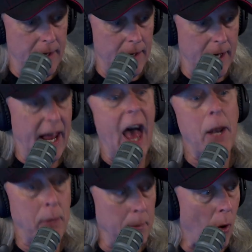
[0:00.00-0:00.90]

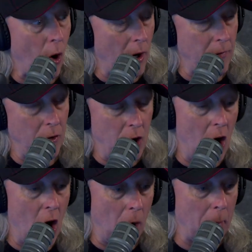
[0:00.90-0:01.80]
anatomy part of the
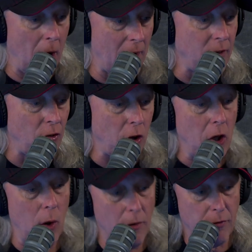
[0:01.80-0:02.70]
tongue, but obviously
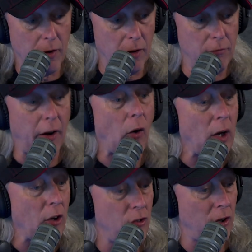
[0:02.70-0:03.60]
you have various